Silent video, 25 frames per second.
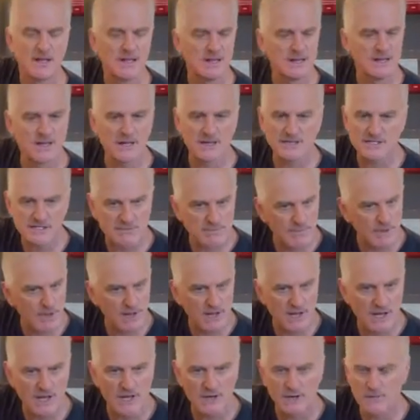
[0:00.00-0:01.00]
a lot of small
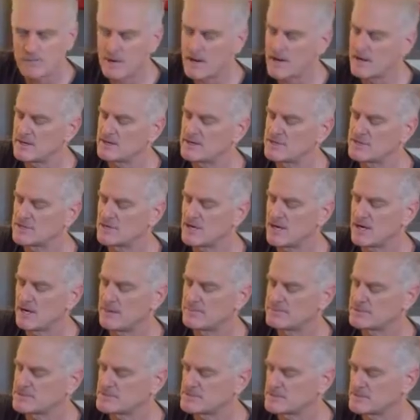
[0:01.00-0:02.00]
auto body
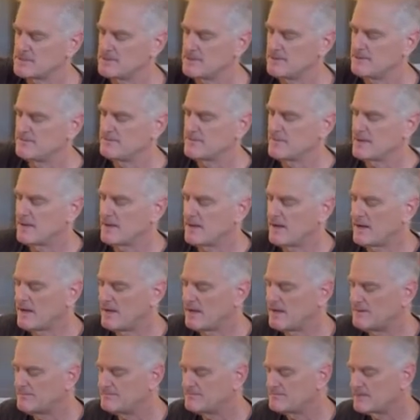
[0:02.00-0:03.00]
shops,
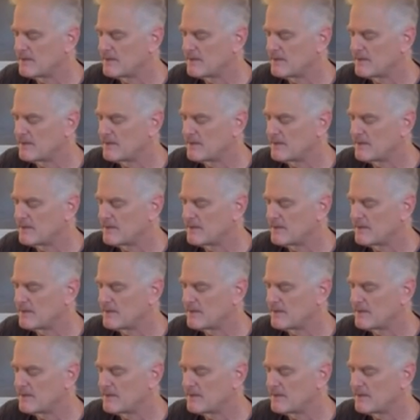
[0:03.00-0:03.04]
a